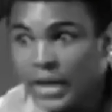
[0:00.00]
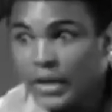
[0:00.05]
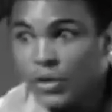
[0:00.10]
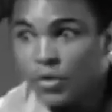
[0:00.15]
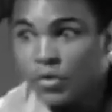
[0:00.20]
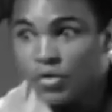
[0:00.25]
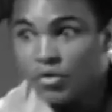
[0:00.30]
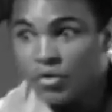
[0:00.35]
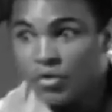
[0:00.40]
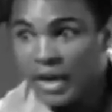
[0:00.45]
And
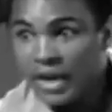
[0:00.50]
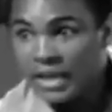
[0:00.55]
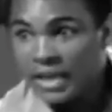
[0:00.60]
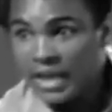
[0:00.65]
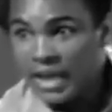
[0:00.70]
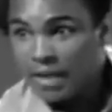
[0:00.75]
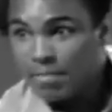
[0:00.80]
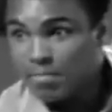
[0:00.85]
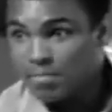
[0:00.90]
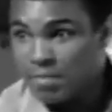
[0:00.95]
old
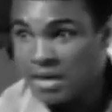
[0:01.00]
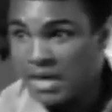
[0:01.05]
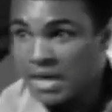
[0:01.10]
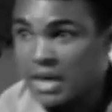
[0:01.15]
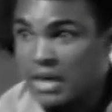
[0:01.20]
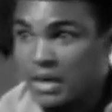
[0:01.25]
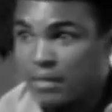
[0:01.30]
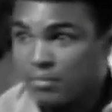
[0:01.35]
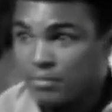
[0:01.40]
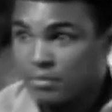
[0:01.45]
granny had big
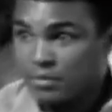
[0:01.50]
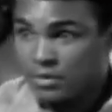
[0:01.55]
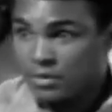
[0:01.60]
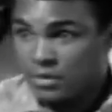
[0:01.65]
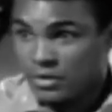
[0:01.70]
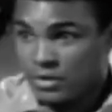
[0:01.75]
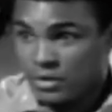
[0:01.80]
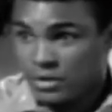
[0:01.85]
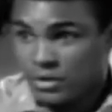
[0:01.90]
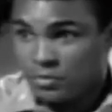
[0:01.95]

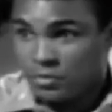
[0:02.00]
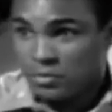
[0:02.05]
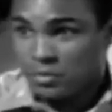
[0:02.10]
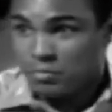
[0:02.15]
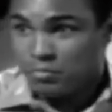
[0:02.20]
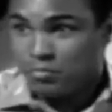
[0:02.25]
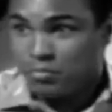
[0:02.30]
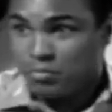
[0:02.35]
hips, and she was